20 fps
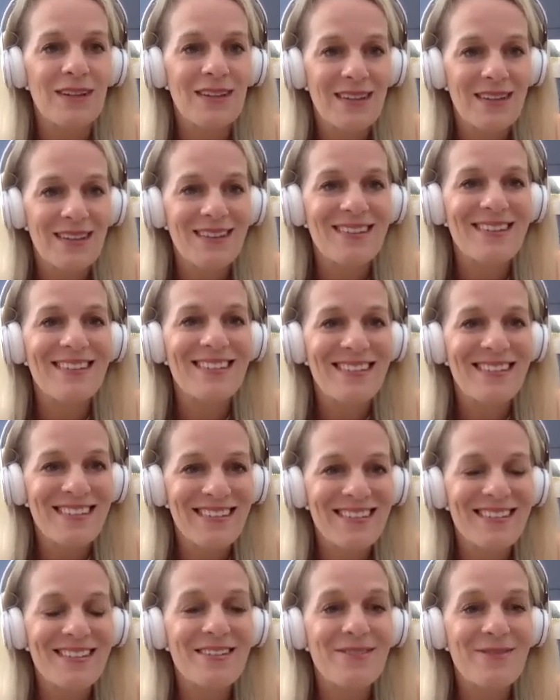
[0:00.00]
Yes, it
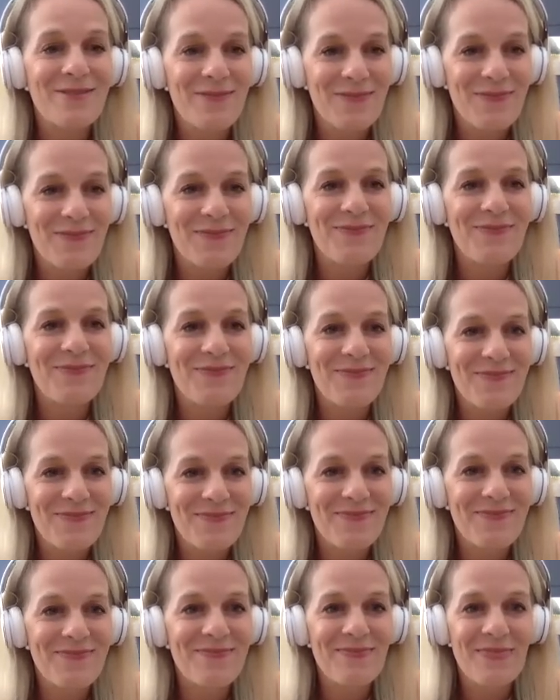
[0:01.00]
is 90
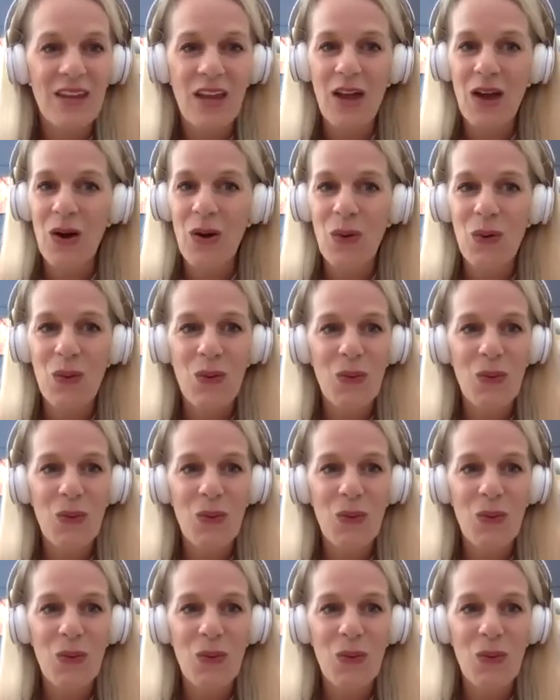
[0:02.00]
degrees today.